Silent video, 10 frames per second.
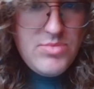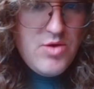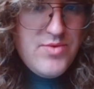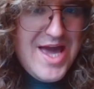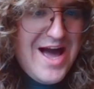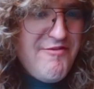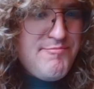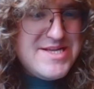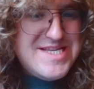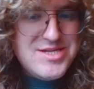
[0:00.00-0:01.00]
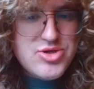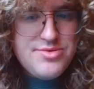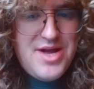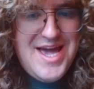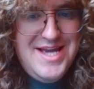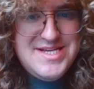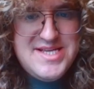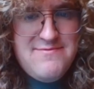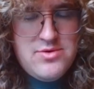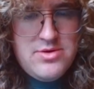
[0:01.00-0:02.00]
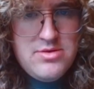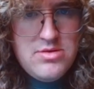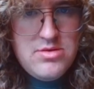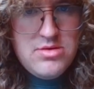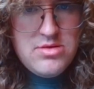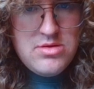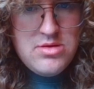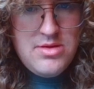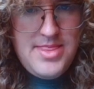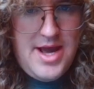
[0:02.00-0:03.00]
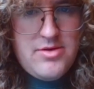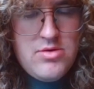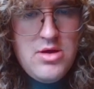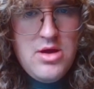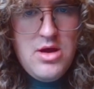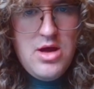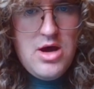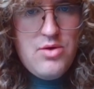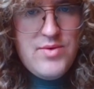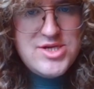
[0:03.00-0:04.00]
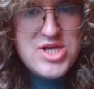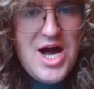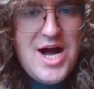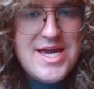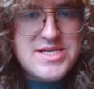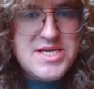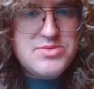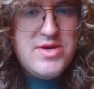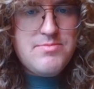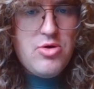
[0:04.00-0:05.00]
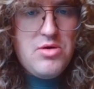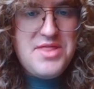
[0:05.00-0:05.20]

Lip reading: We have potential knight a7 now, which targets this weak pawn.